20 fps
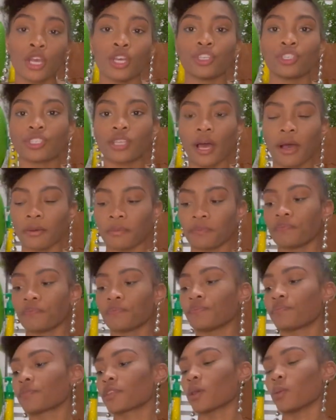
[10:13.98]
So
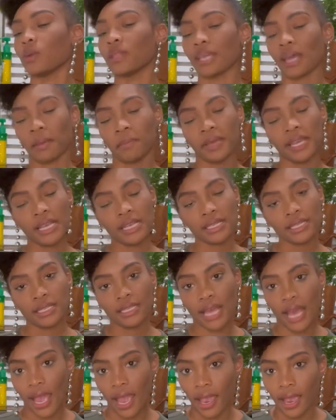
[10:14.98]
with that being
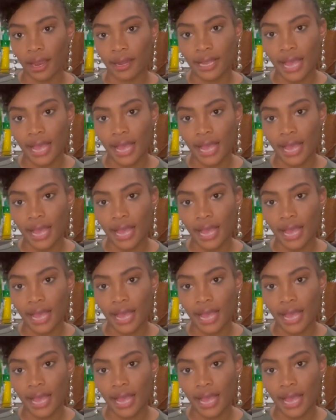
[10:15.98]
said,